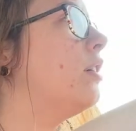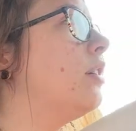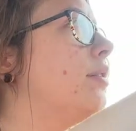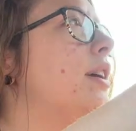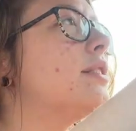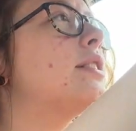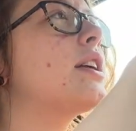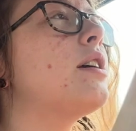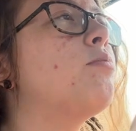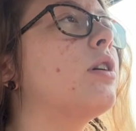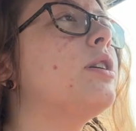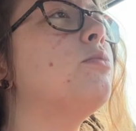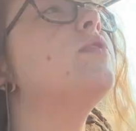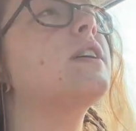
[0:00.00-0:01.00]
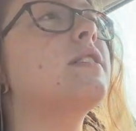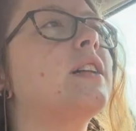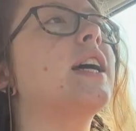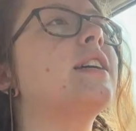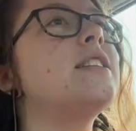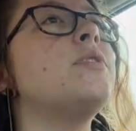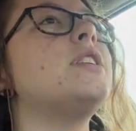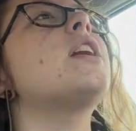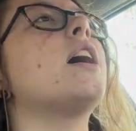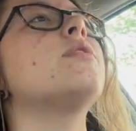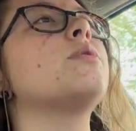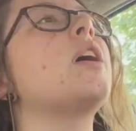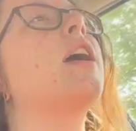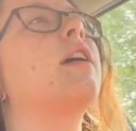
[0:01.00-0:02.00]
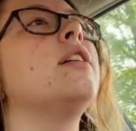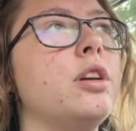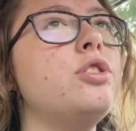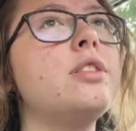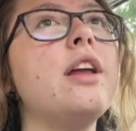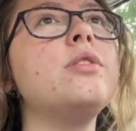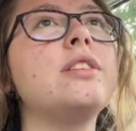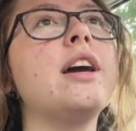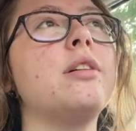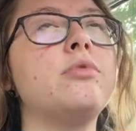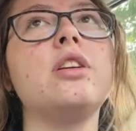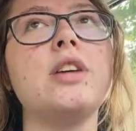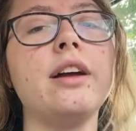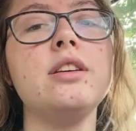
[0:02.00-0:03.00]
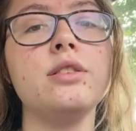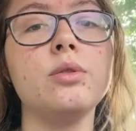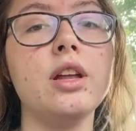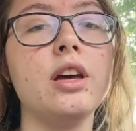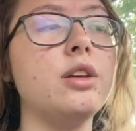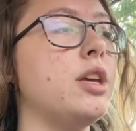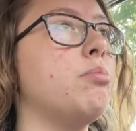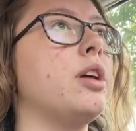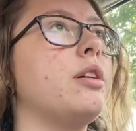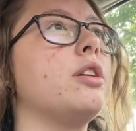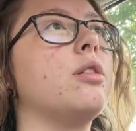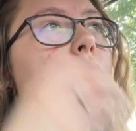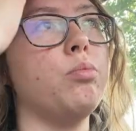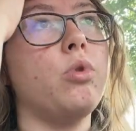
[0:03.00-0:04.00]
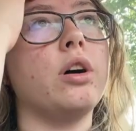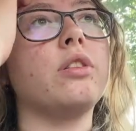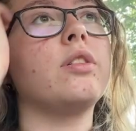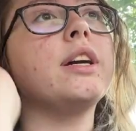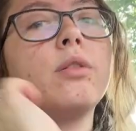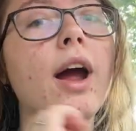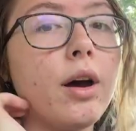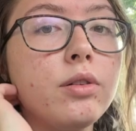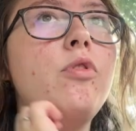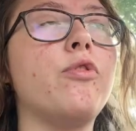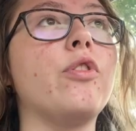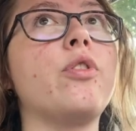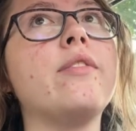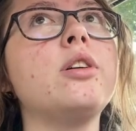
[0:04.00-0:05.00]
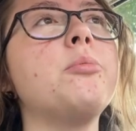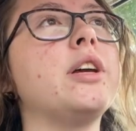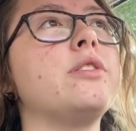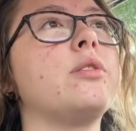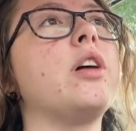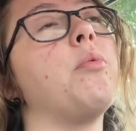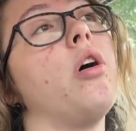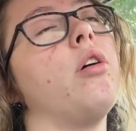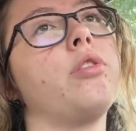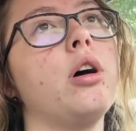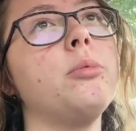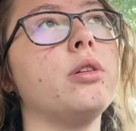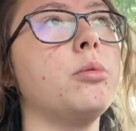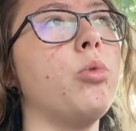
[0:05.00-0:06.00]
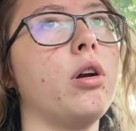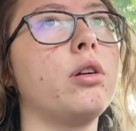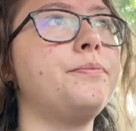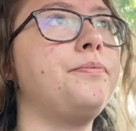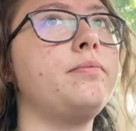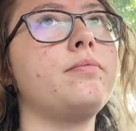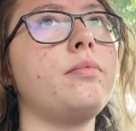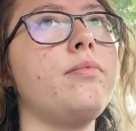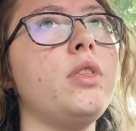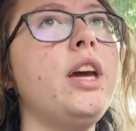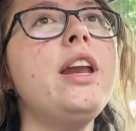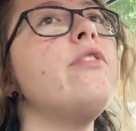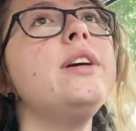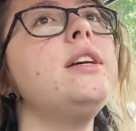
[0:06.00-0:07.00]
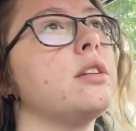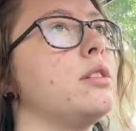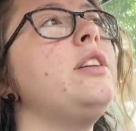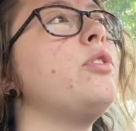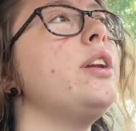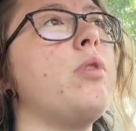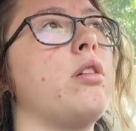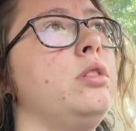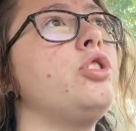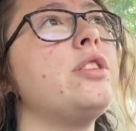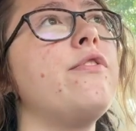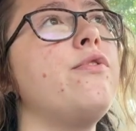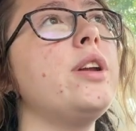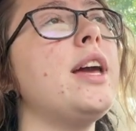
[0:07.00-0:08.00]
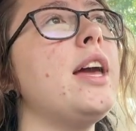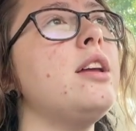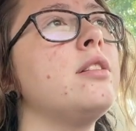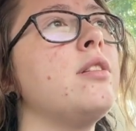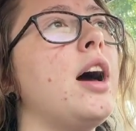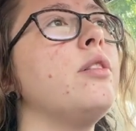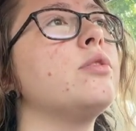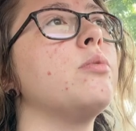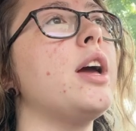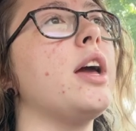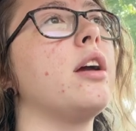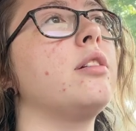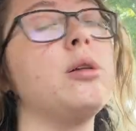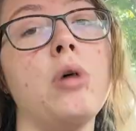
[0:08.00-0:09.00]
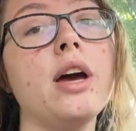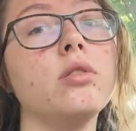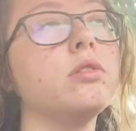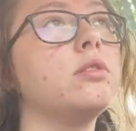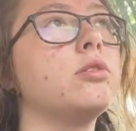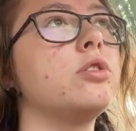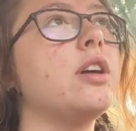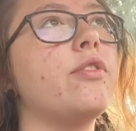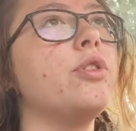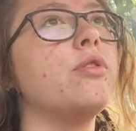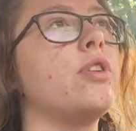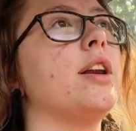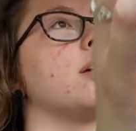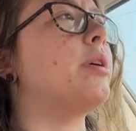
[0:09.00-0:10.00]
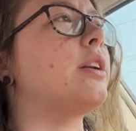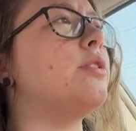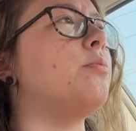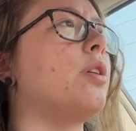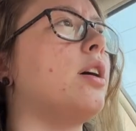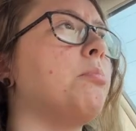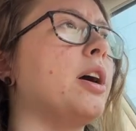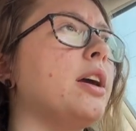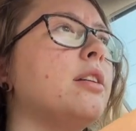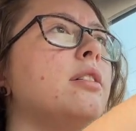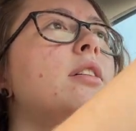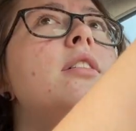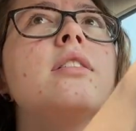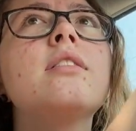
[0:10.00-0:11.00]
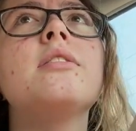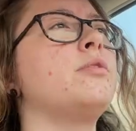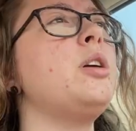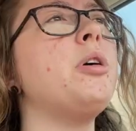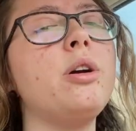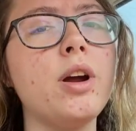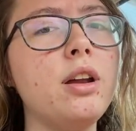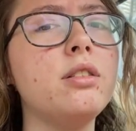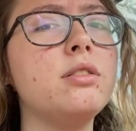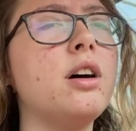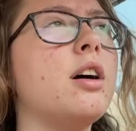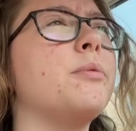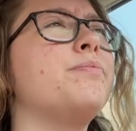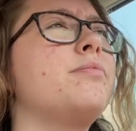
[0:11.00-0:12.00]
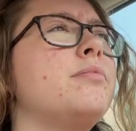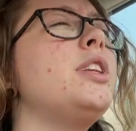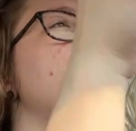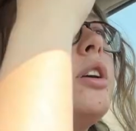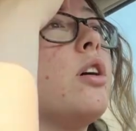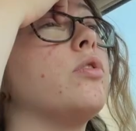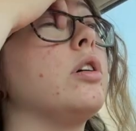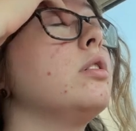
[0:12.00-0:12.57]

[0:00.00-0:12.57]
Because it's like they've already moved it to, like, 17 aisles away. It's just, I know it's, like, a tactic, so then, like, you keep, like, you know, wandering around for forever because you're like, well, it's gotta be somewhere. It never is. It's never anywhere. It's just like 48 aisles away in miles, just like for you to find it. What am I gonna do? Not buy it. Fred Meyer rant, nearly over.